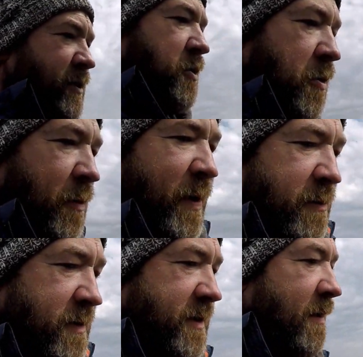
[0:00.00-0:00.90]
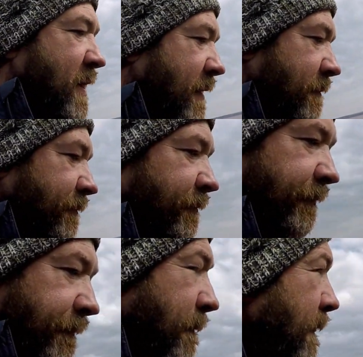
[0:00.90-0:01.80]
to talk about sibbing.
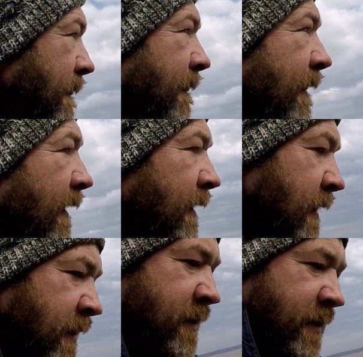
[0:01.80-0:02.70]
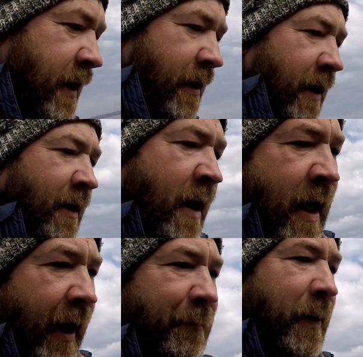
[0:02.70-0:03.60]
So yeah,
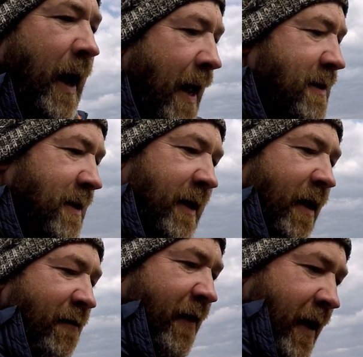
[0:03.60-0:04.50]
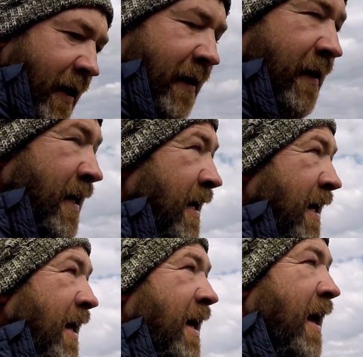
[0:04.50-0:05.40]
I plan to cover
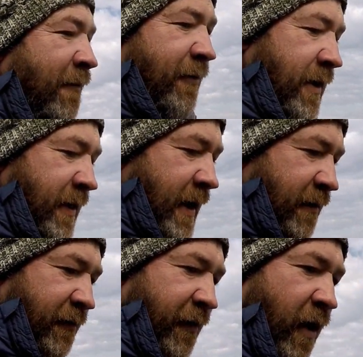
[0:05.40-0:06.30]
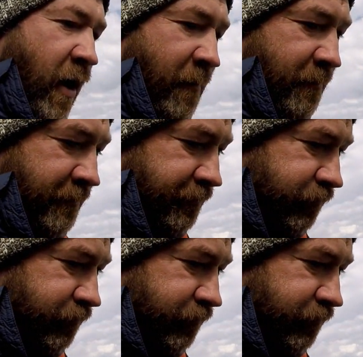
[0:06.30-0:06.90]
everything from